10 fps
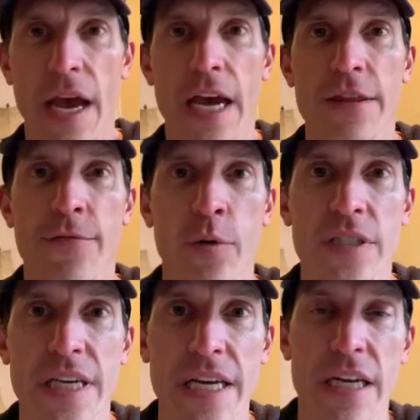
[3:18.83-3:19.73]
and the
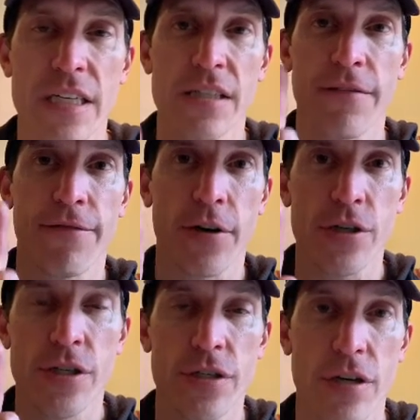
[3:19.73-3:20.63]
14 is the
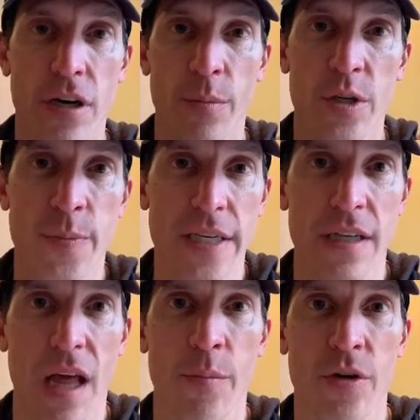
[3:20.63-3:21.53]
first term, which makes a
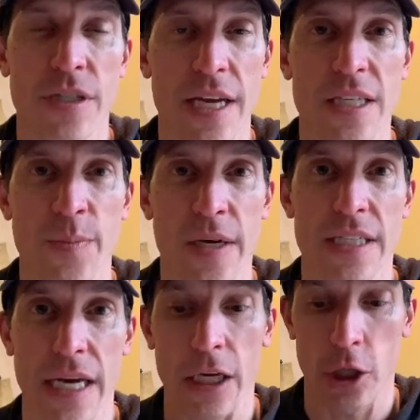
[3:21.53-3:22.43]
lot more sense because
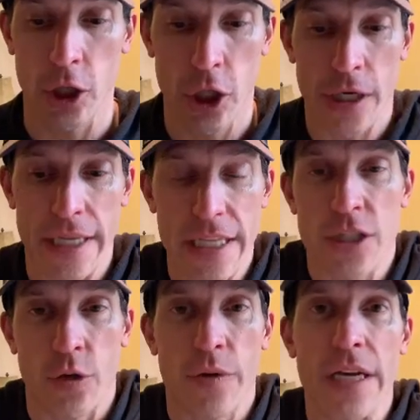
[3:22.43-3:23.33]
I could look in
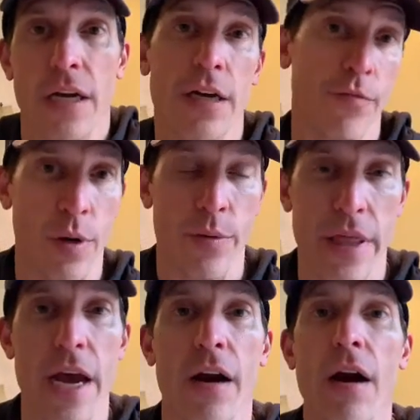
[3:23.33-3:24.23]
this arena if we were
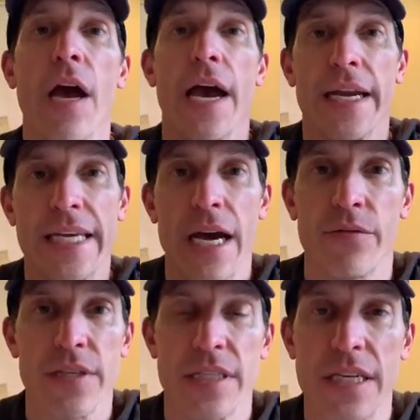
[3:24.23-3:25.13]
there and
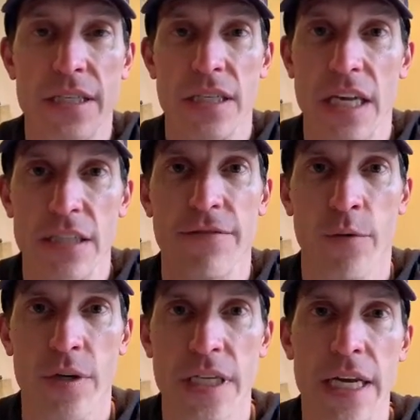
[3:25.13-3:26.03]
count the seats and get to
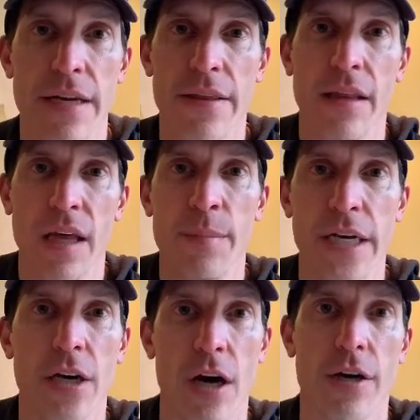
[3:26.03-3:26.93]
14, and then like my
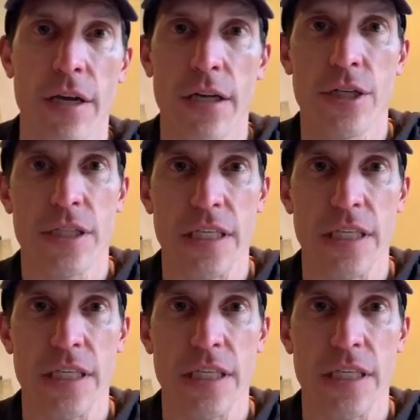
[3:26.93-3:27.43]
daughter did, just